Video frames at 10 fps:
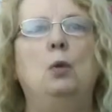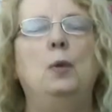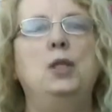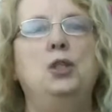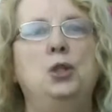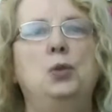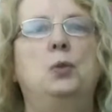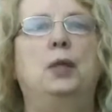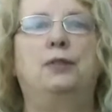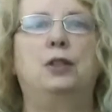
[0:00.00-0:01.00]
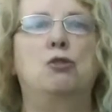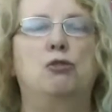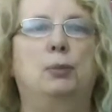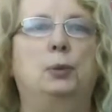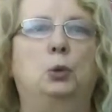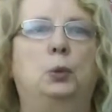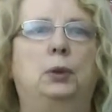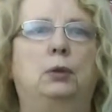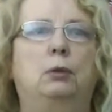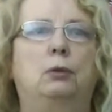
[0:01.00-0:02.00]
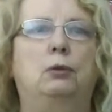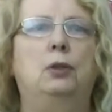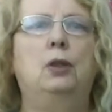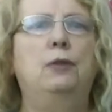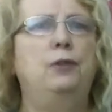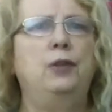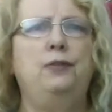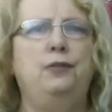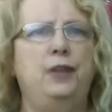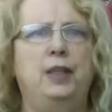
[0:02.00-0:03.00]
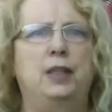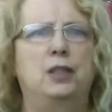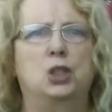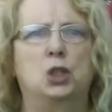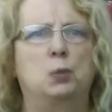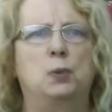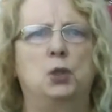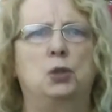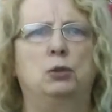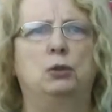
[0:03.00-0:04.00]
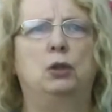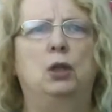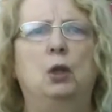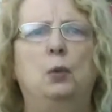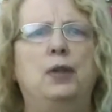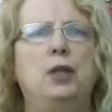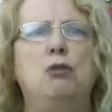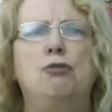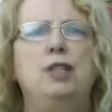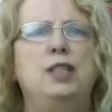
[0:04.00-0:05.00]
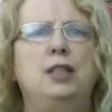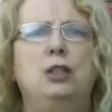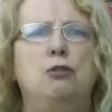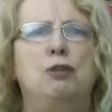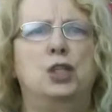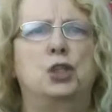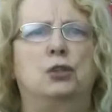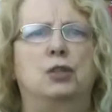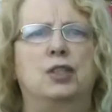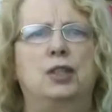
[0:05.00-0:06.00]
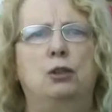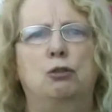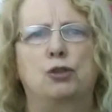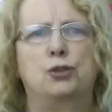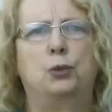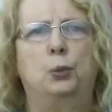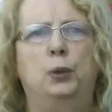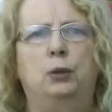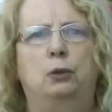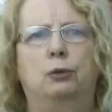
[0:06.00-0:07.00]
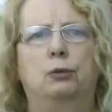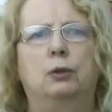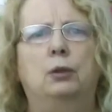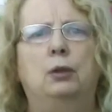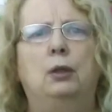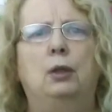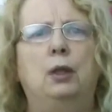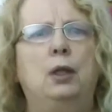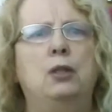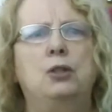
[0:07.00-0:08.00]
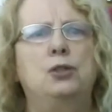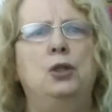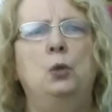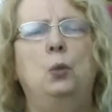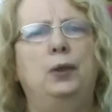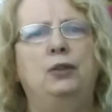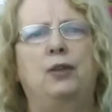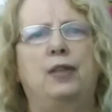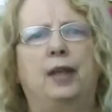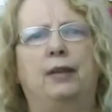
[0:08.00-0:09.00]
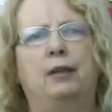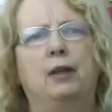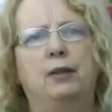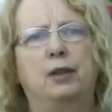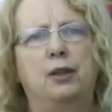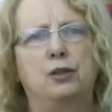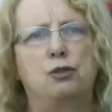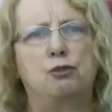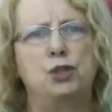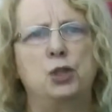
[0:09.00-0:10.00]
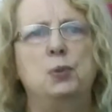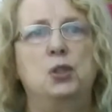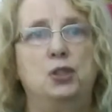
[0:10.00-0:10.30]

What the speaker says: We too live in a troubled world, full of fear and suspicion, with increasing aggression seen across the world. It is no wonder then that Christmas